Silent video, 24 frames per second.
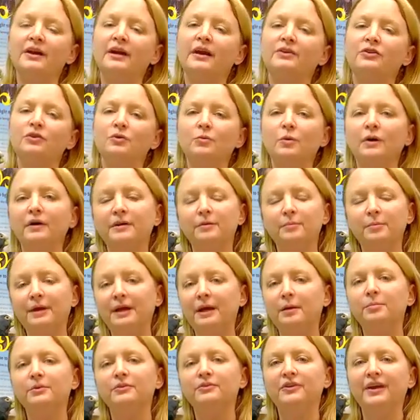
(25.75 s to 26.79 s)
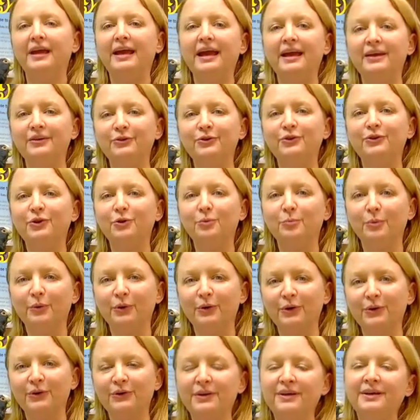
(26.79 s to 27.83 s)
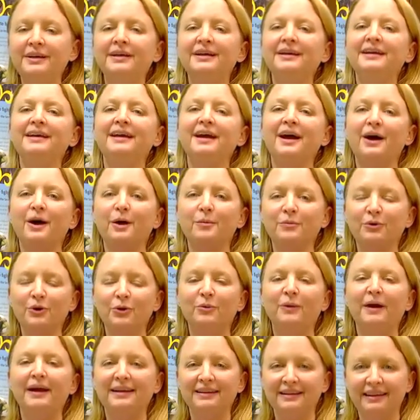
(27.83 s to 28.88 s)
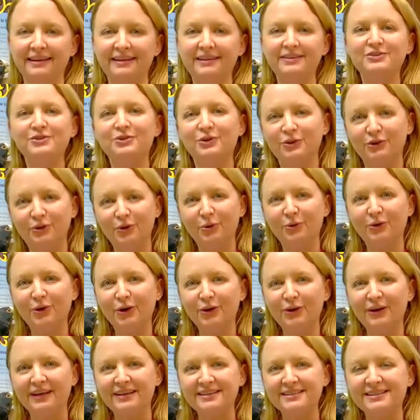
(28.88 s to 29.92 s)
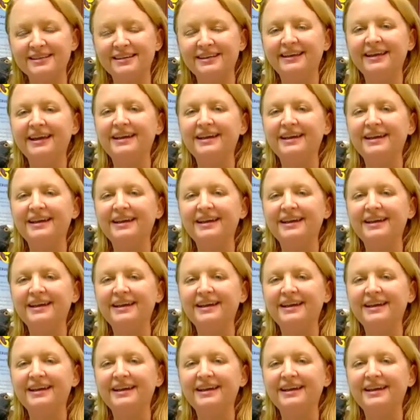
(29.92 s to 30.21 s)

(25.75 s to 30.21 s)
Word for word: you want to be able to handle your bird um, correctly so you don't hurt it.